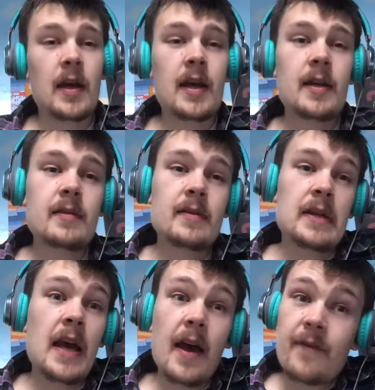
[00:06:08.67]
And
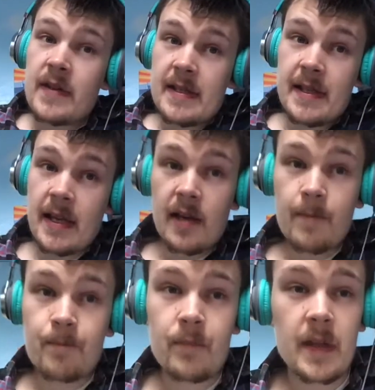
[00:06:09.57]
you have to say
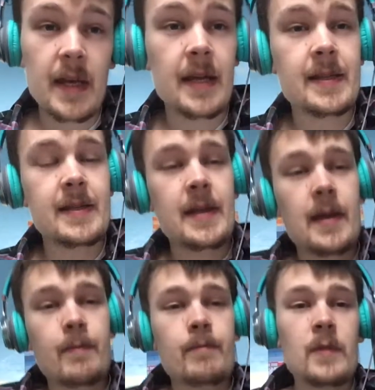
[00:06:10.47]
that
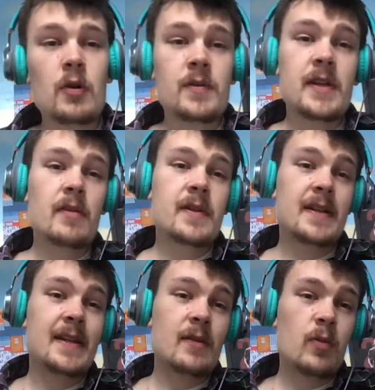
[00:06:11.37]

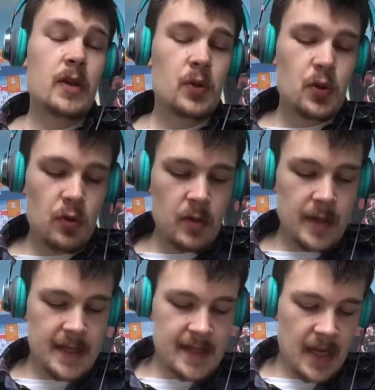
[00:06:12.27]
Celtic did win 2-0
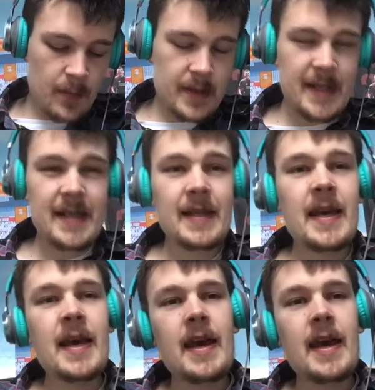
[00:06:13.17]
against Aberdeen.